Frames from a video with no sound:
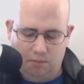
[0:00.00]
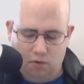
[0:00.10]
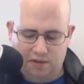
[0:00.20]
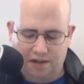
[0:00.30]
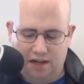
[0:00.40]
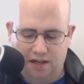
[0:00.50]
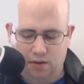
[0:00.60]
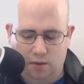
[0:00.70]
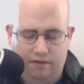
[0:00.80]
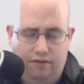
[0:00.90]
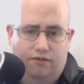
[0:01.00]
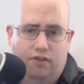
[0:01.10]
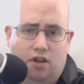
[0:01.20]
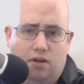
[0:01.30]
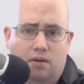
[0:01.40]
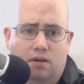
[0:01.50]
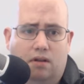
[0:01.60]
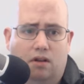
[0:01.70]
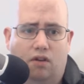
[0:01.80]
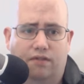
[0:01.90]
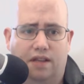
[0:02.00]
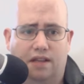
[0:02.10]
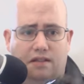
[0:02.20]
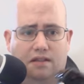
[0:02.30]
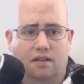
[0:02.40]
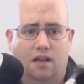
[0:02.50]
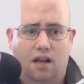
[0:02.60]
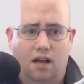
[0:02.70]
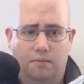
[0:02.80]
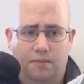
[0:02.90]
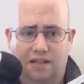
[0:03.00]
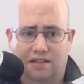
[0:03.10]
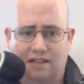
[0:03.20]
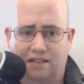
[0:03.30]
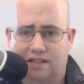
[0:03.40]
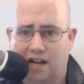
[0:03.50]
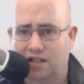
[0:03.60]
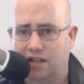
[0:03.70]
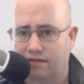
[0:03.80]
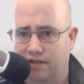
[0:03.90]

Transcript: I'm also going to do a review of this um, because this is actually